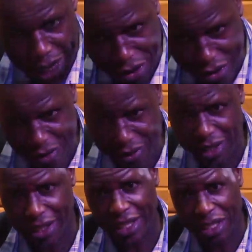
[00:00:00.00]
in a
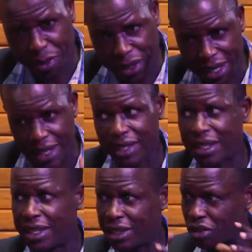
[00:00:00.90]
university, his
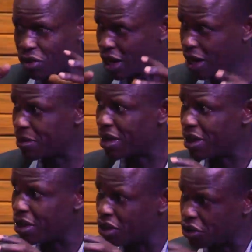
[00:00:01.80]
specialty is to
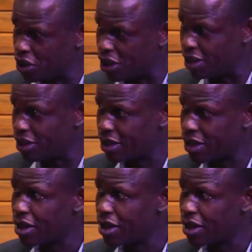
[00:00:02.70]
capture students.